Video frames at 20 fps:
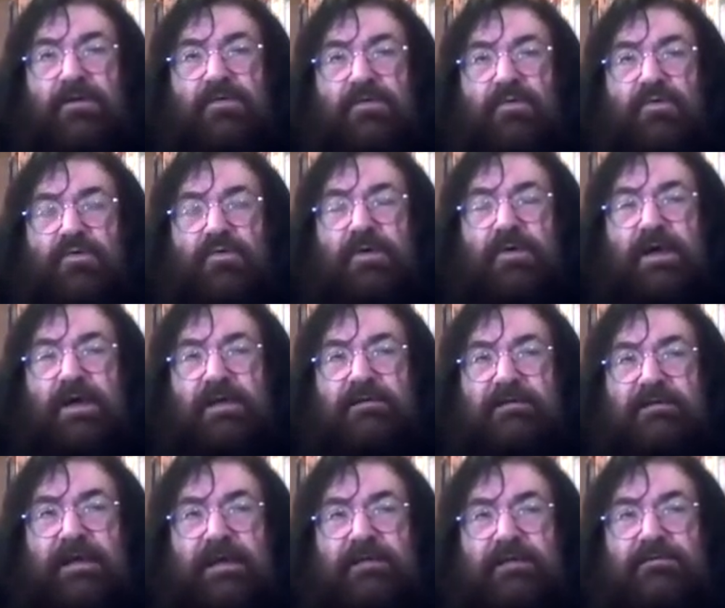who
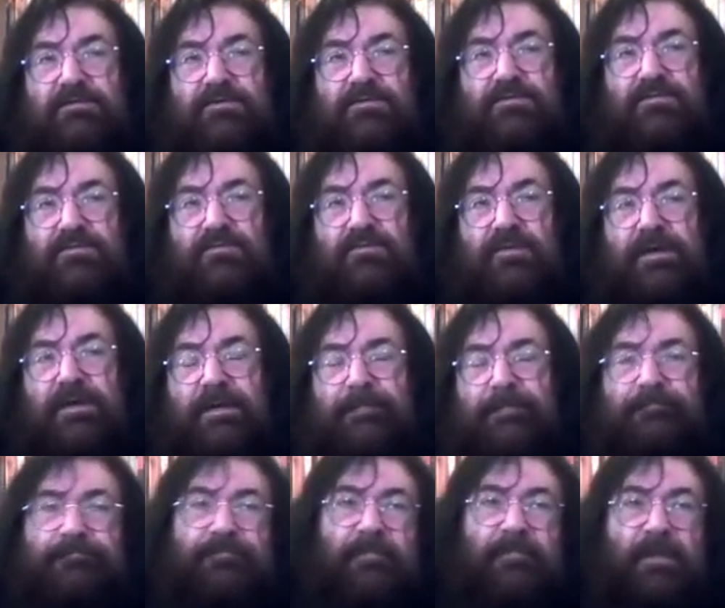tend
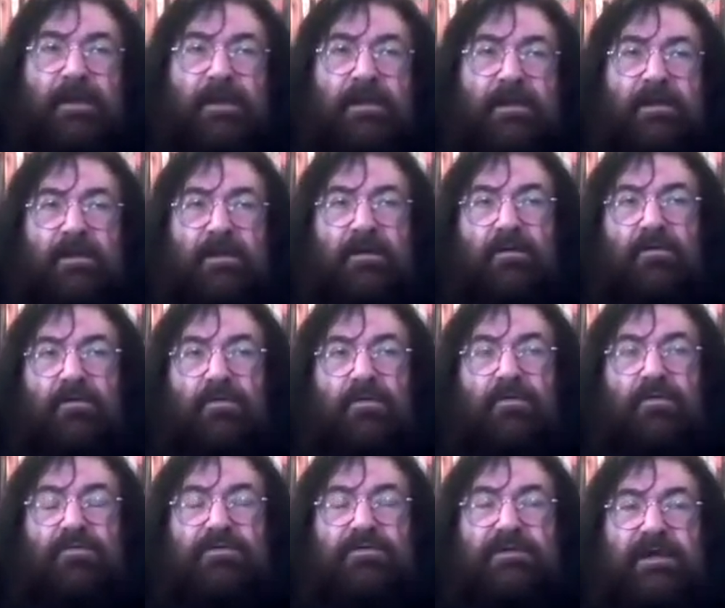to
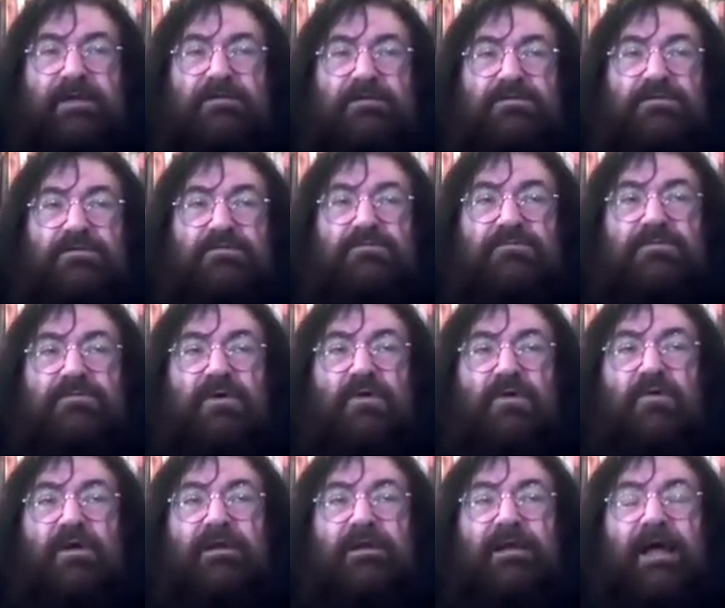
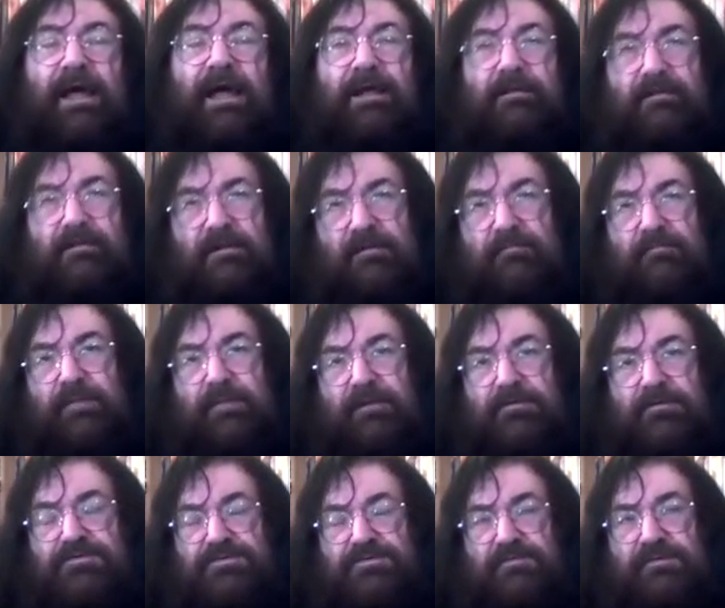know a lot
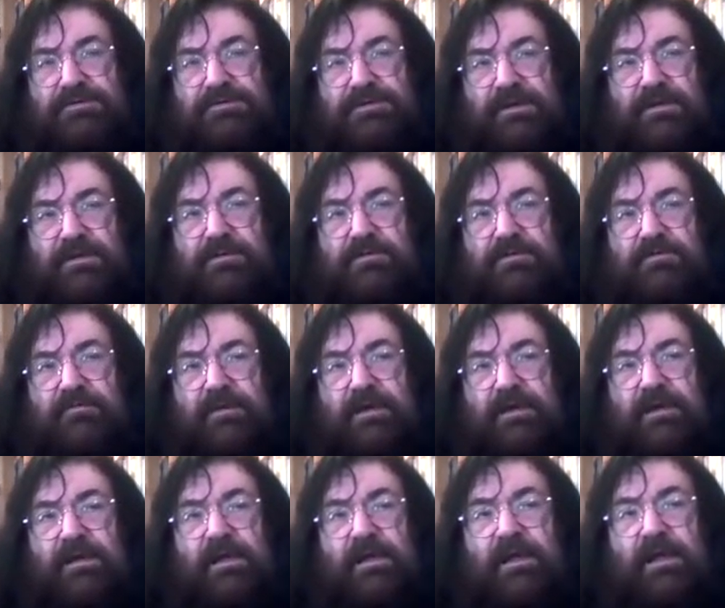about Jewish
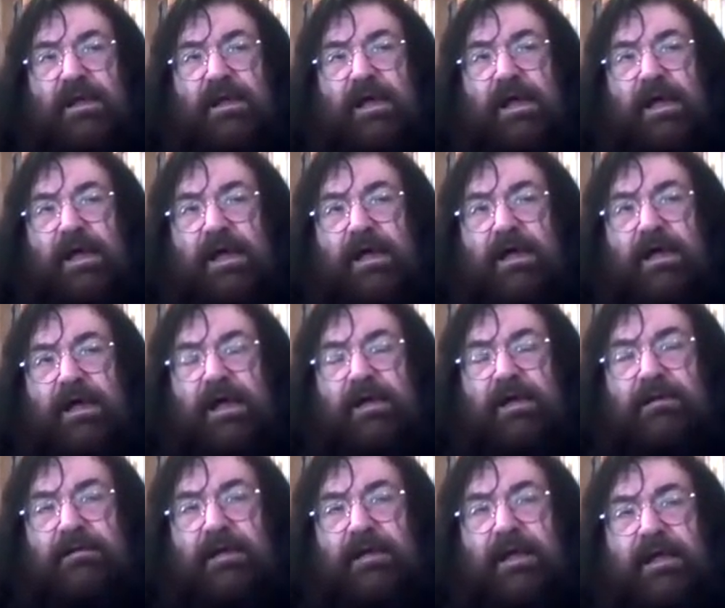history
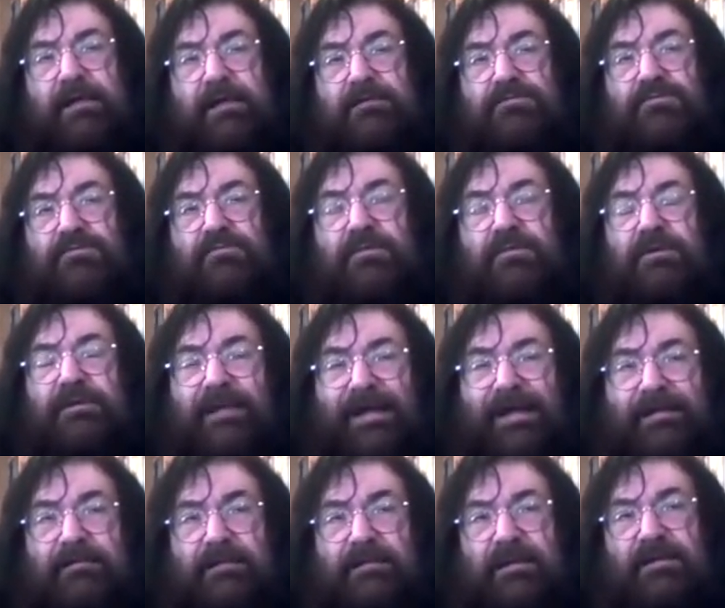and do a
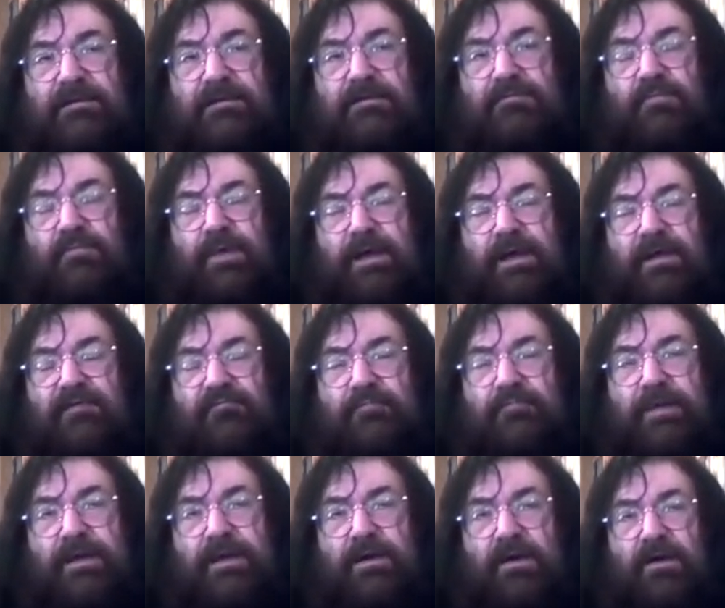lot in the way of
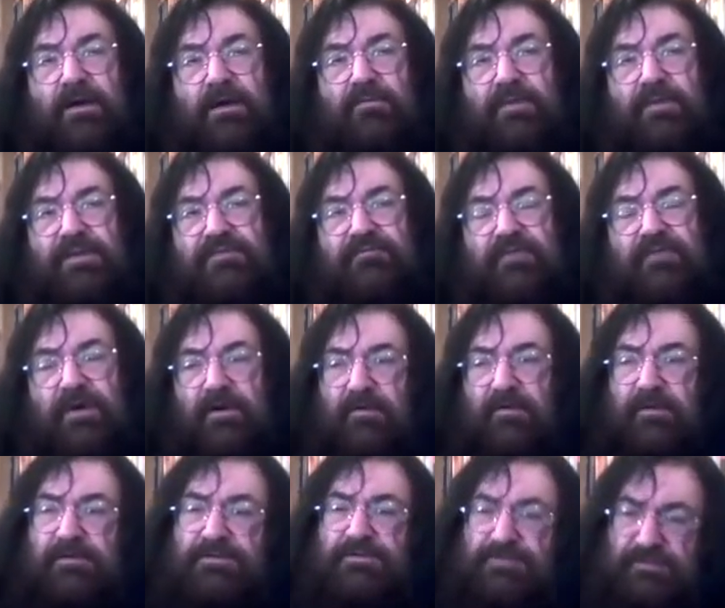PR with
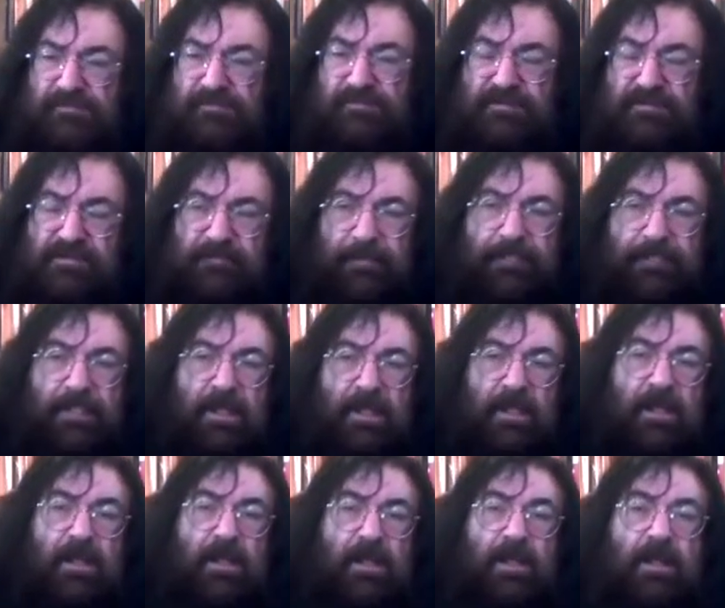foreign Jews.
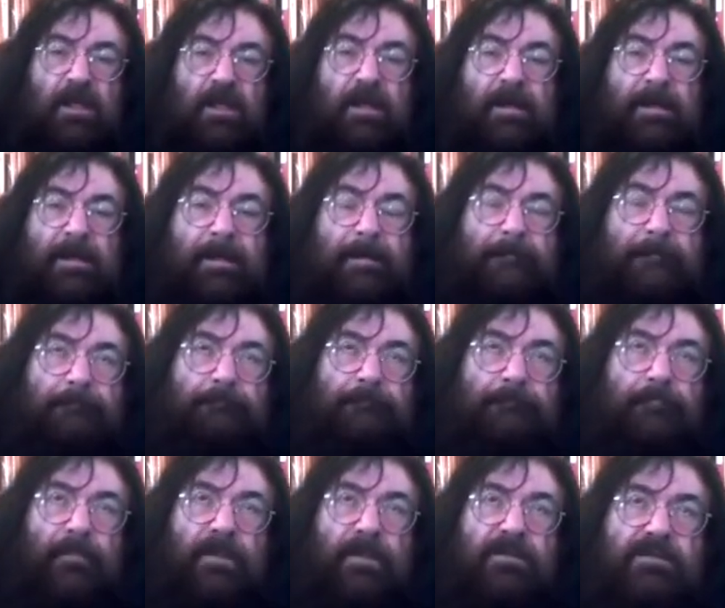
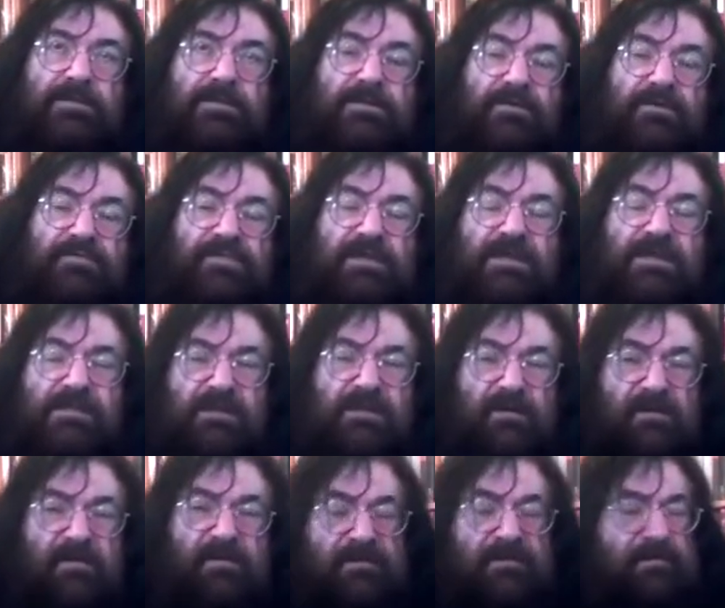So these are a